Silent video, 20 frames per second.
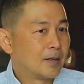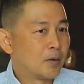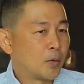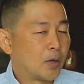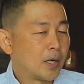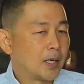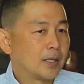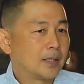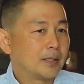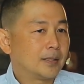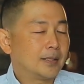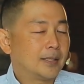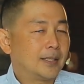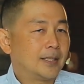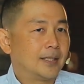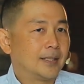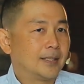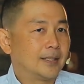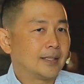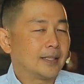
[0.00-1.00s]
Well,
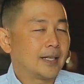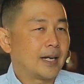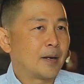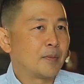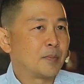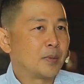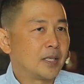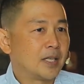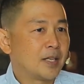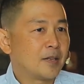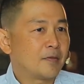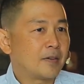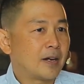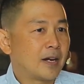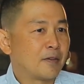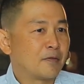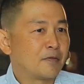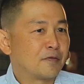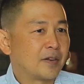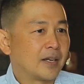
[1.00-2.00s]
I believe
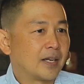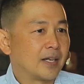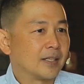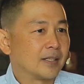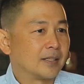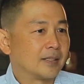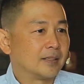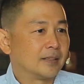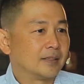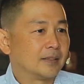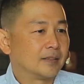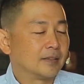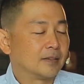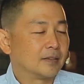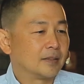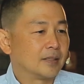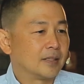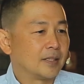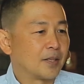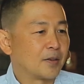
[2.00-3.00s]
I failed
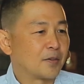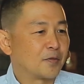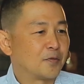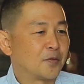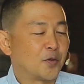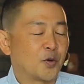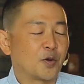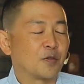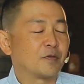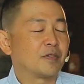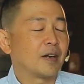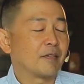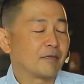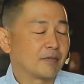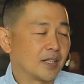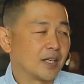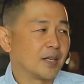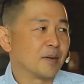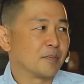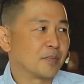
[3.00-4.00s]
either 4 or
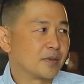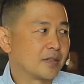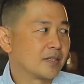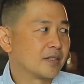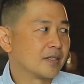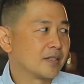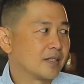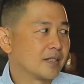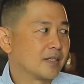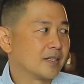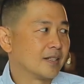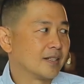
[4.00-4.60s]
5 times.